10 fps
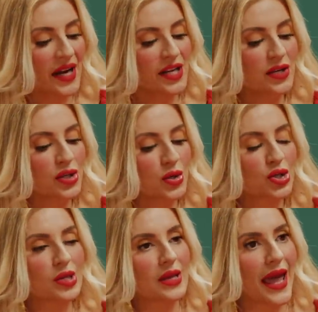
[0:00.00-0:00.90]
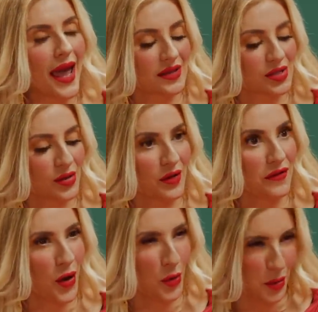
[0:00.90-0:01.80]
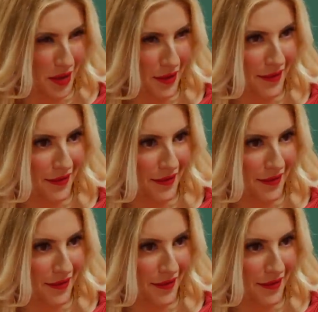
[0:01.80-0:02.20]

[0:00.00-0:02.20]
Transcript: How do you usually answer the phone?